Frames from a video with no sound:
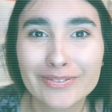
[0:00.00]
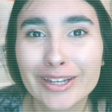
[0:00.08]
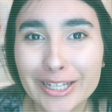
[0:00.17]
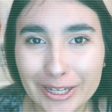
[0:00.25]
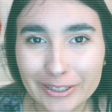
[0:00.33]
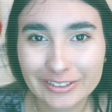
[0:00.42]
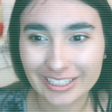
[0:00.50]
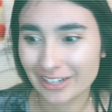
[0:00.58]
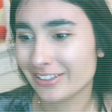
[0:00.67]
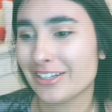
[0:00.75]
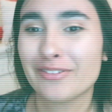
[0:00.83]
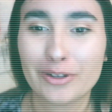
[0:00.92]
videos and I'm
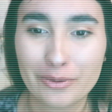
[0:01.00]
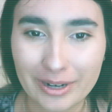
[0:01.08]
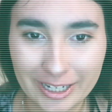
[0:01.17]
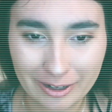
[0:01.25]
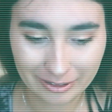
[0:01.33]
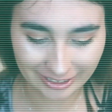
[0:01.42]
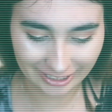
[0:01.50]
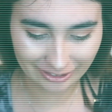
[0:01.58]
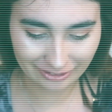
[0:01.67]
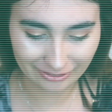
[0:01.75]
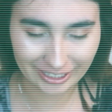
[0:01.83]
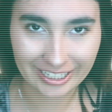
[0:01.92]
giving away all these
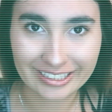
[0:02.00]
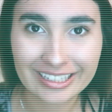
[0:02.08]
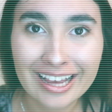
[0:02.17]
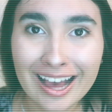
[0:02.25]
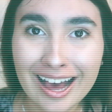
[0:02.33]
tricks.